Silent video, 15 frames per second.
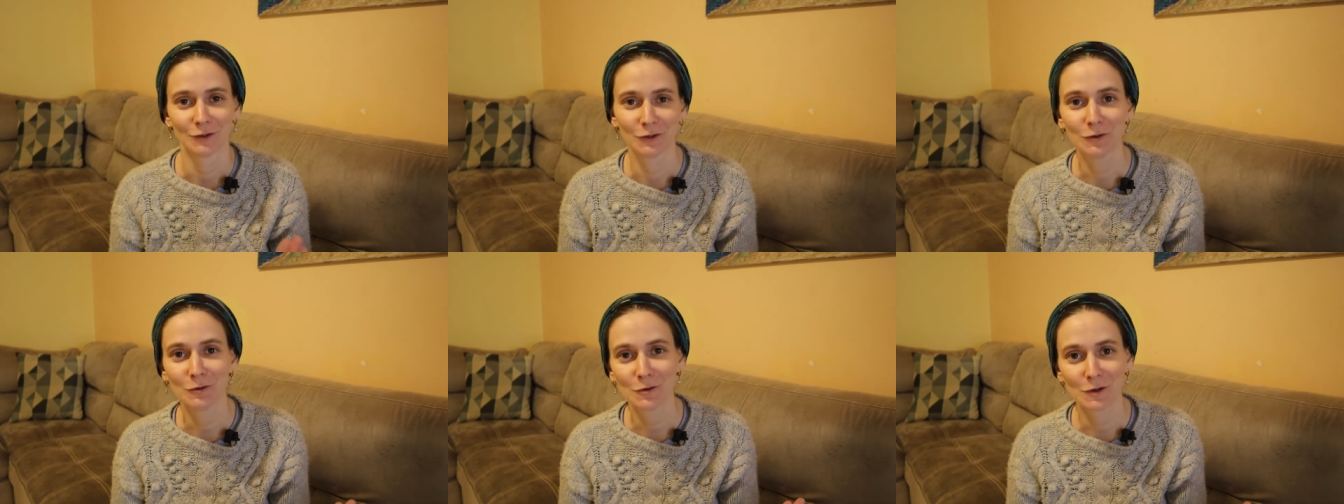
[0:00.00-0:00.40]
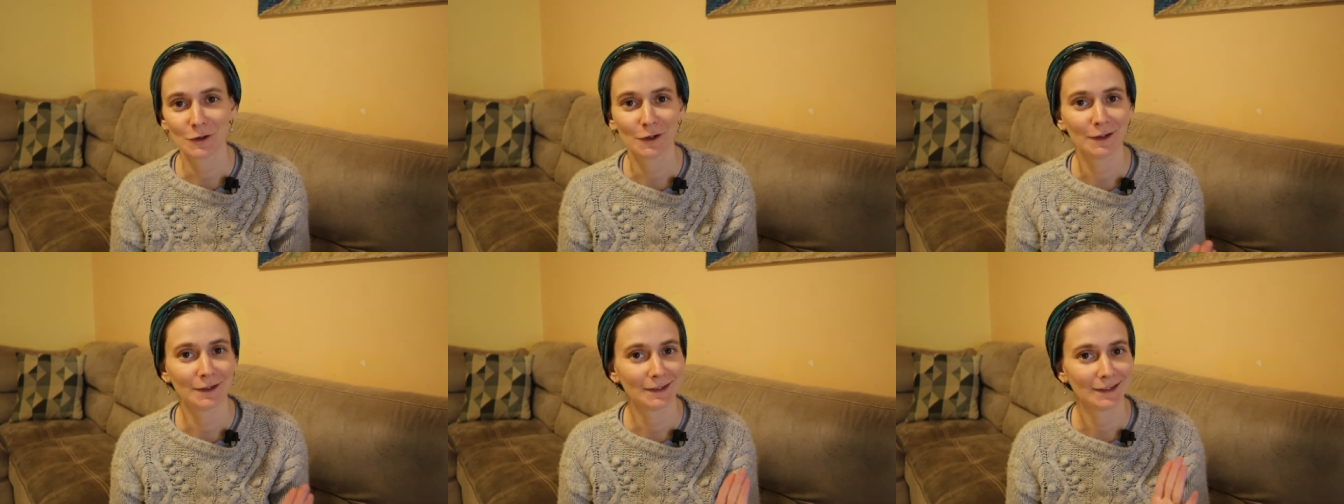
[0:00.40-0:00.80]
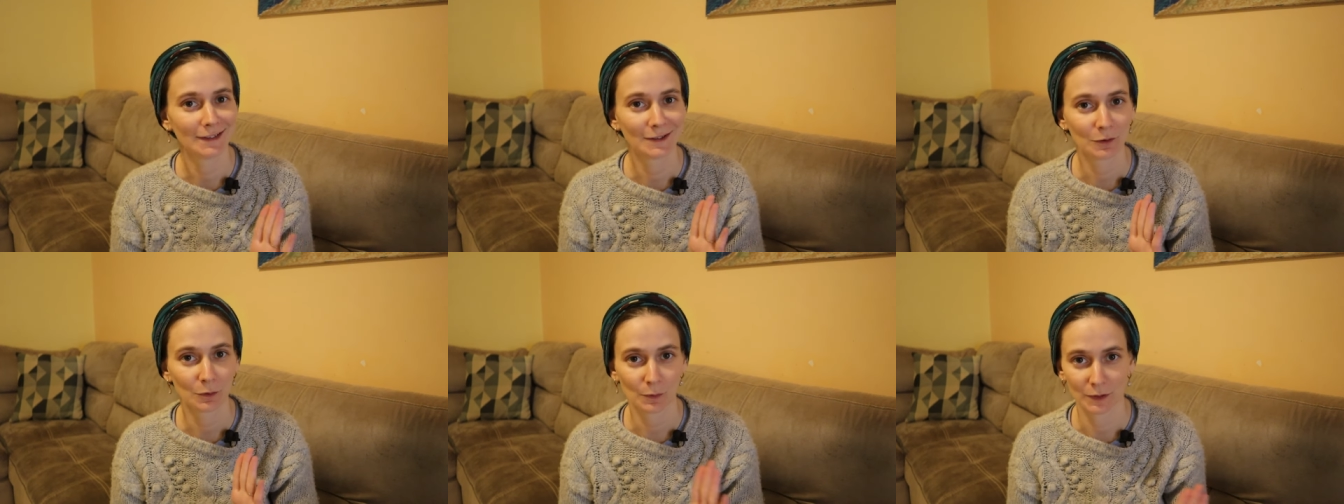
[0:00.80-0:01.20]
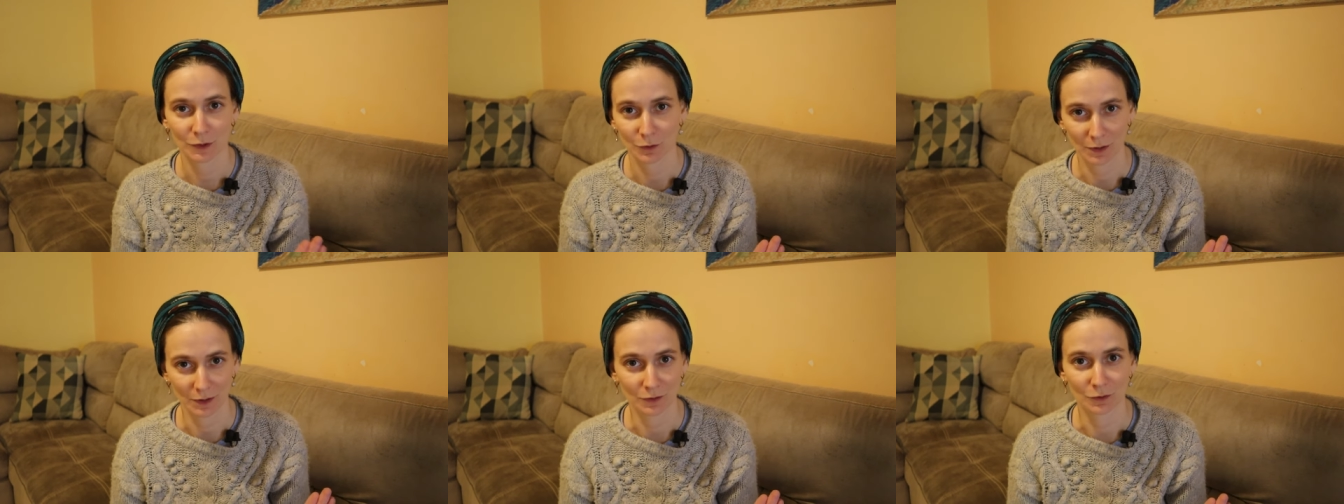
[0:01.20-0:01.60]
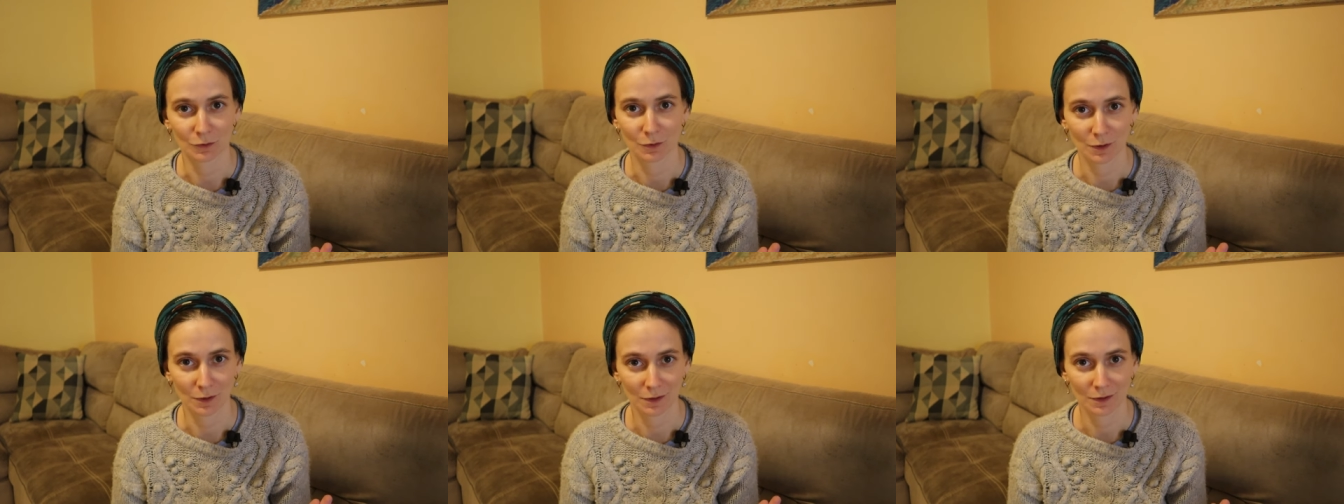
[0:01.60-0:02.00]
do good when you can do
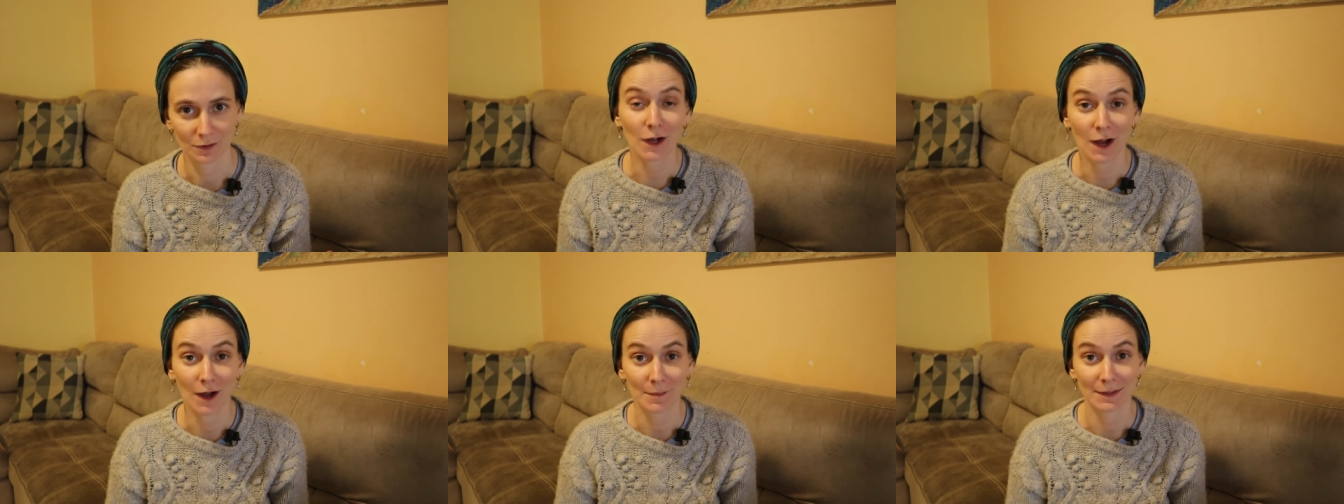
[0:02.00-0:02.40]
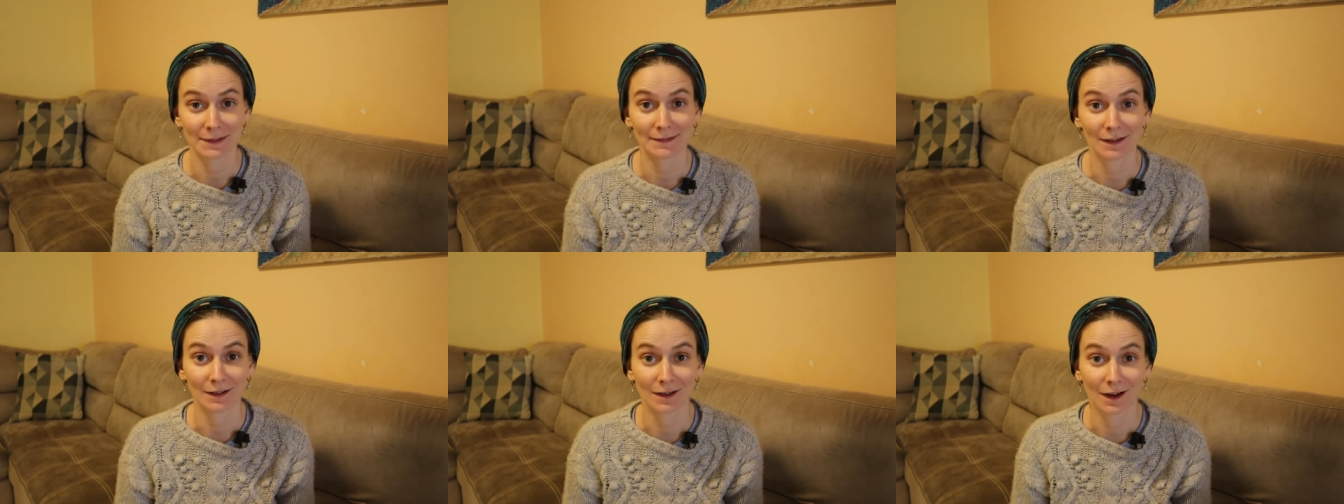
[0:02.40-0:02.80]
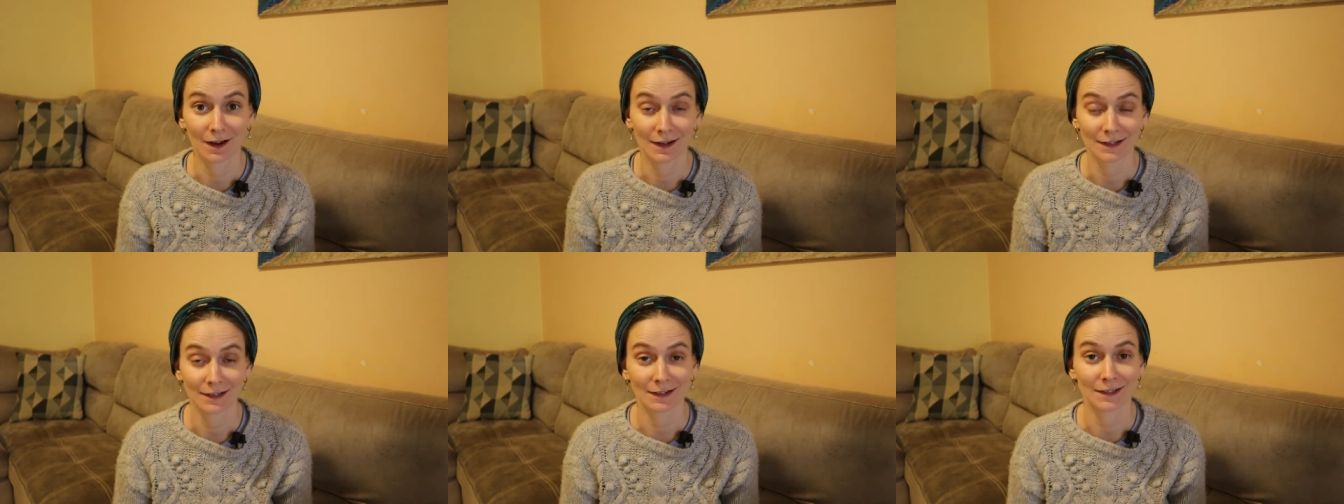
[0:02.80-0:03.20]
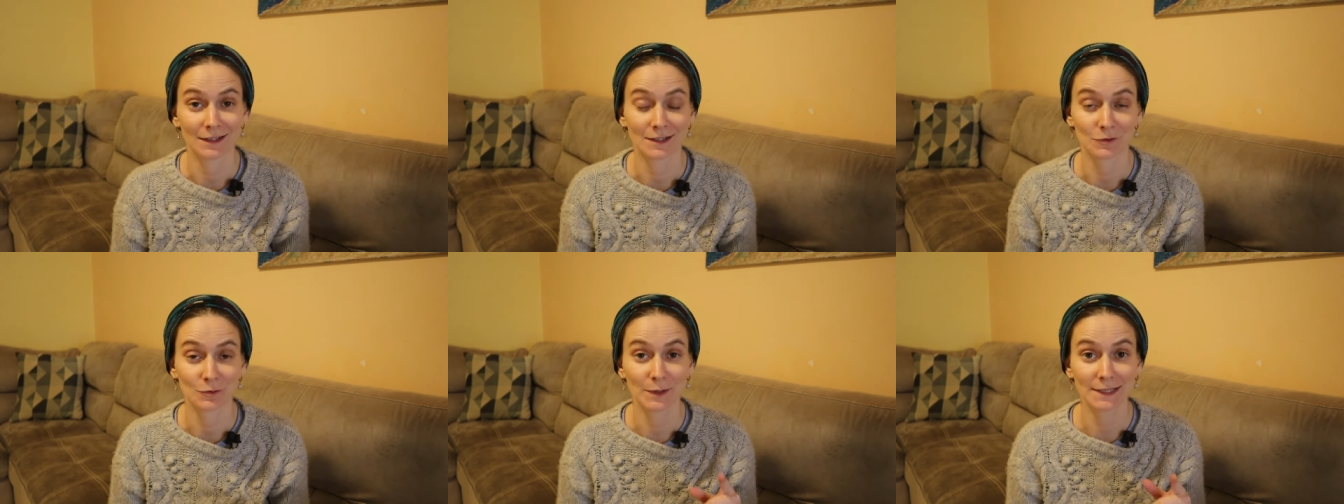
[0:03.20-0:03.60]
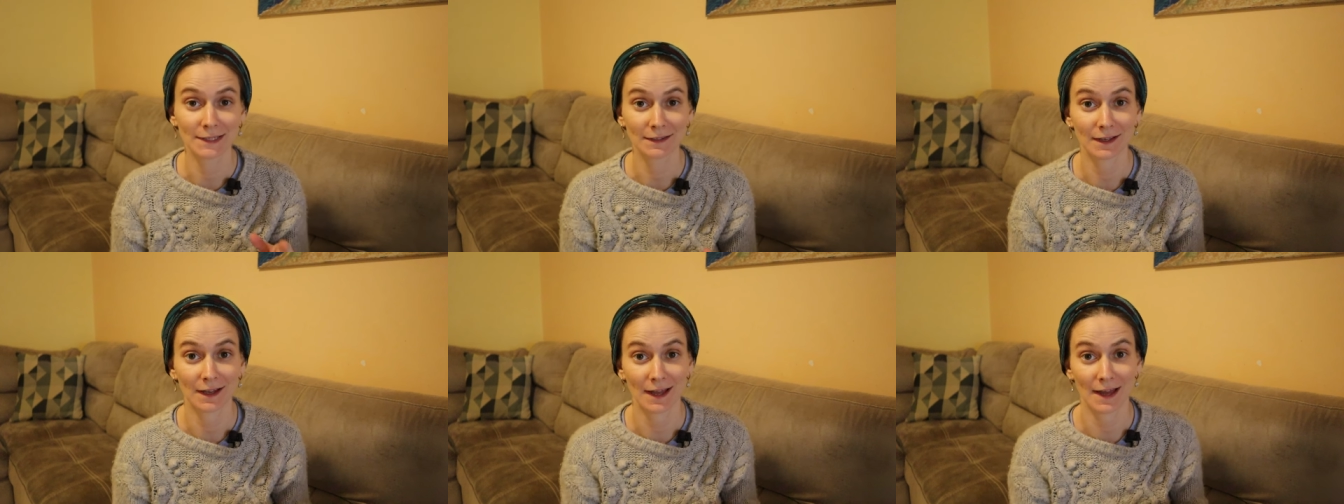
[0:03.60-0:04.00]
good. Another comment I got is
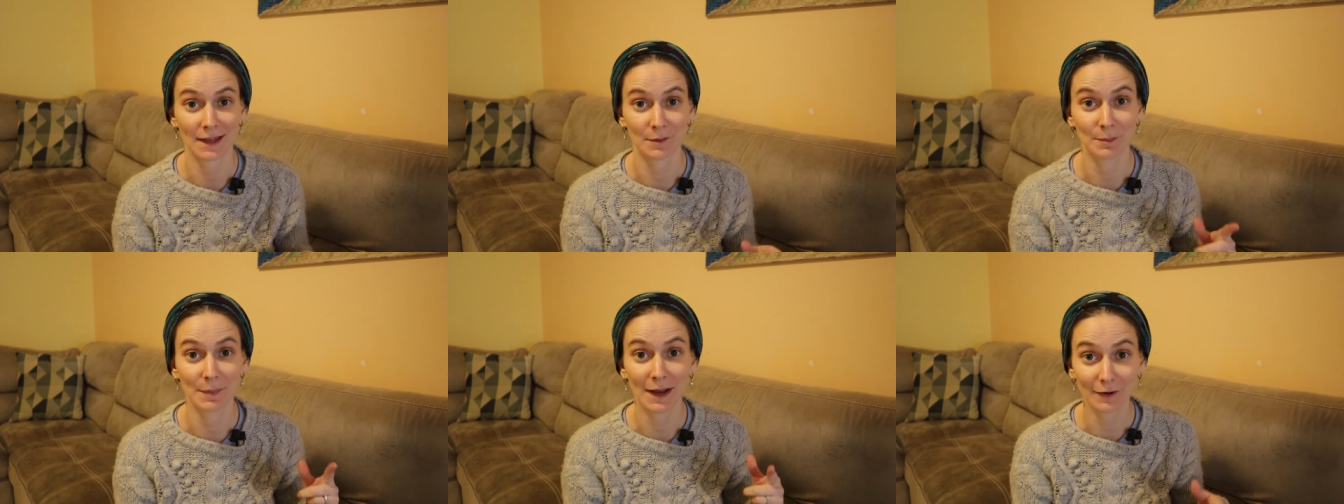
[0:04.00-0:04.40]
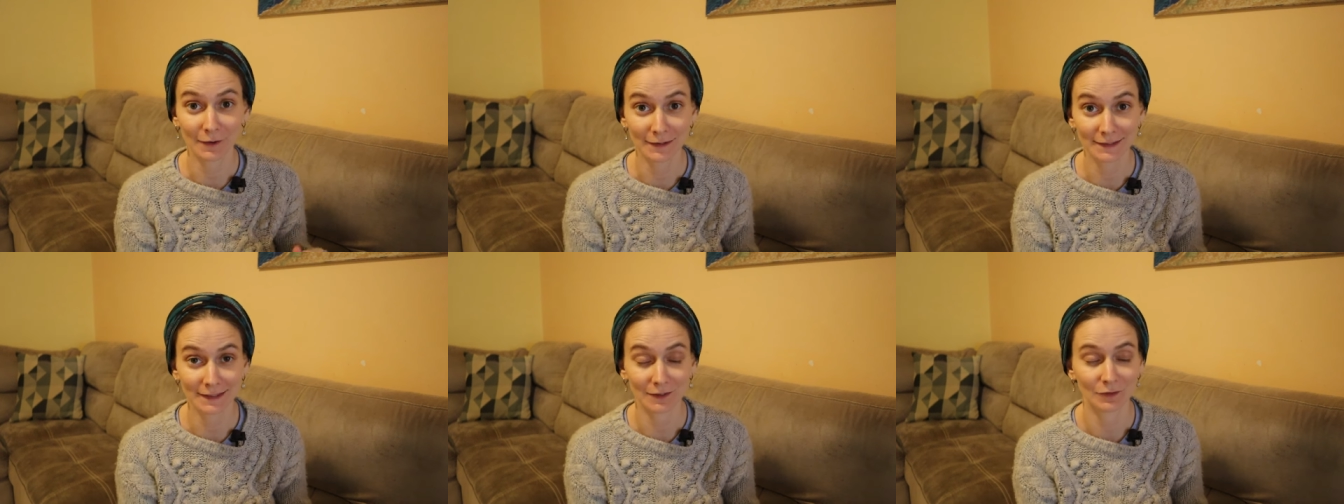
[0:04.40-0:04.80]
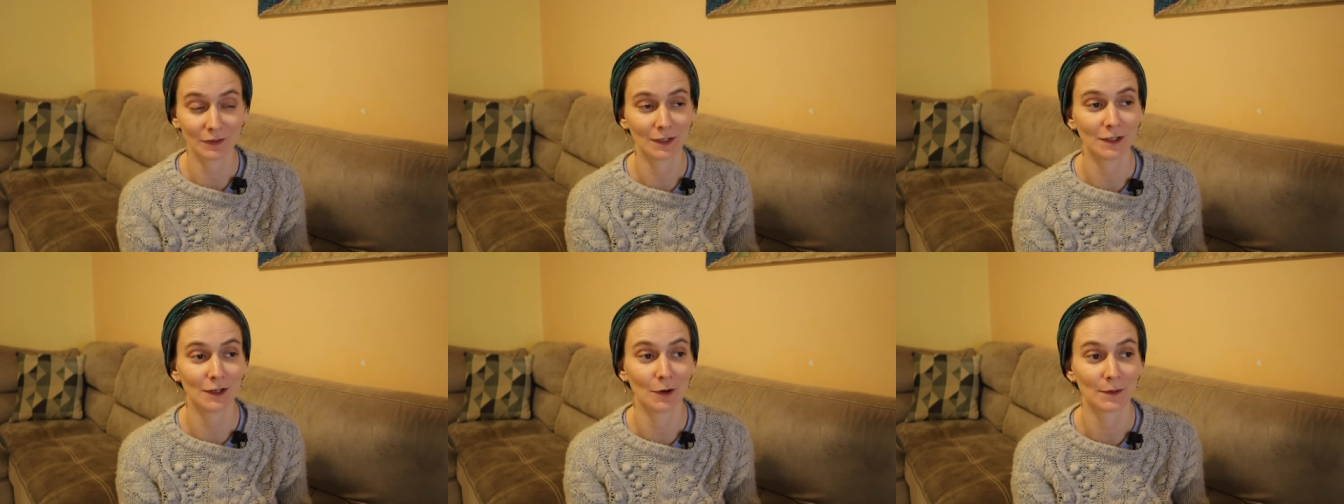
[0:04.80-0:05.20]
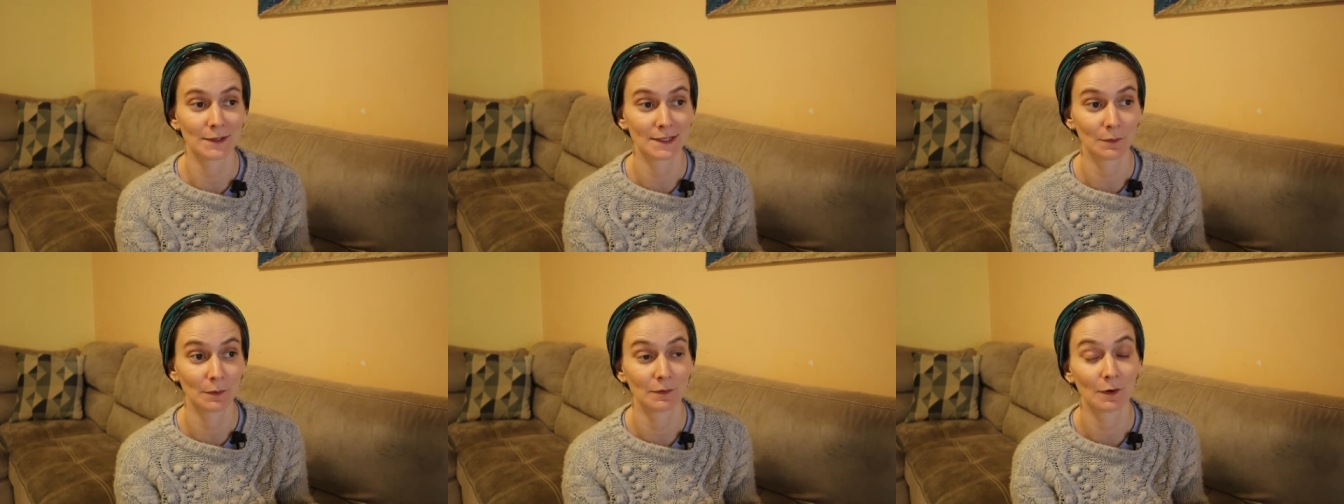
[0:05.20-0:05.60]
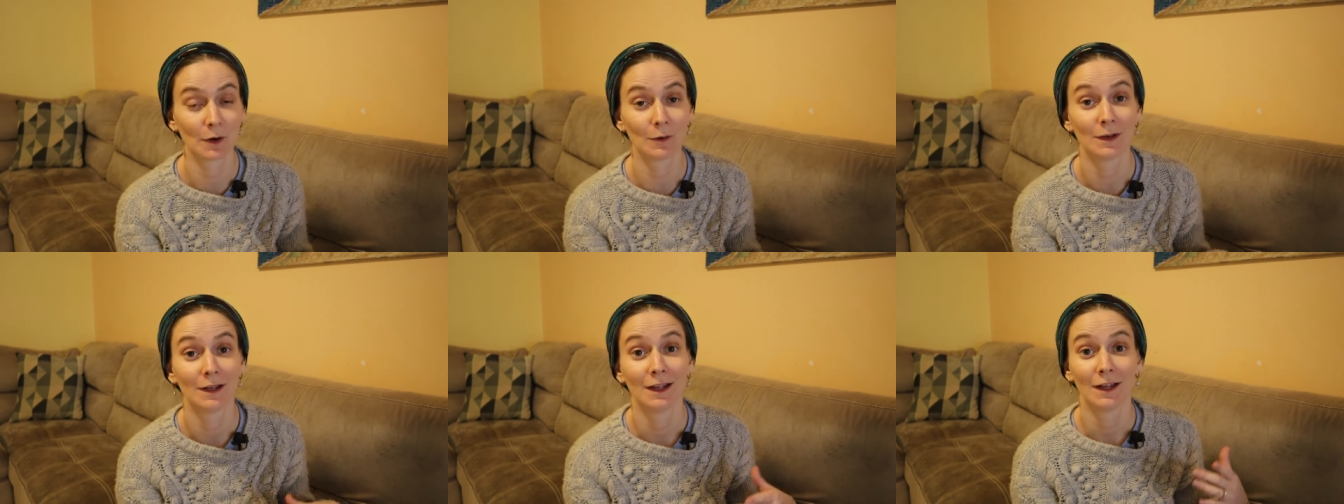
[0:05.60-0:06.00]
recently I had a parenting video and someone
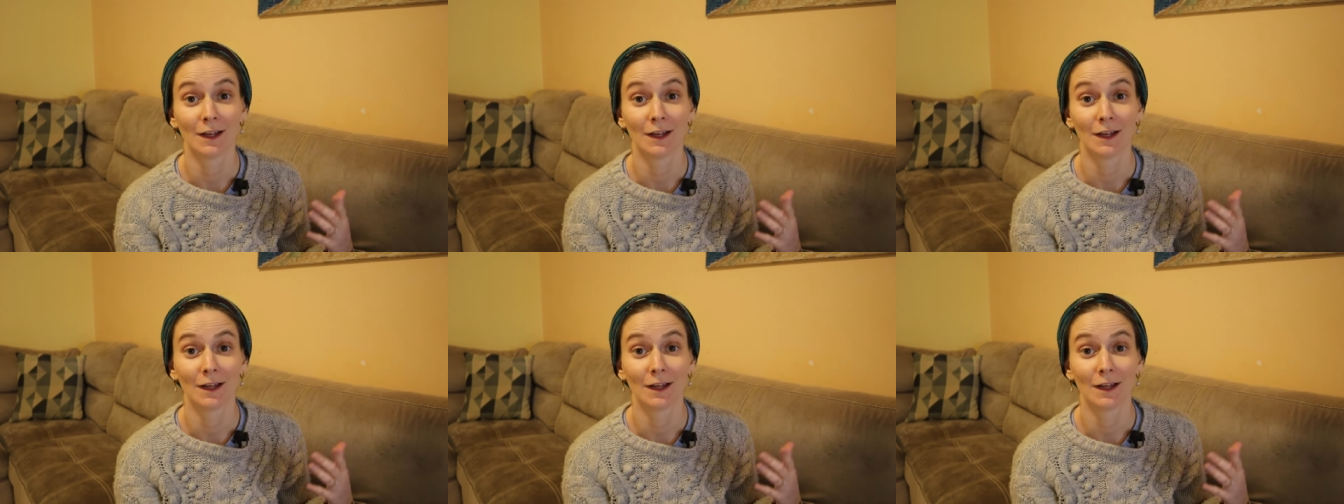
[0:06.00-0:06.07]
wrote,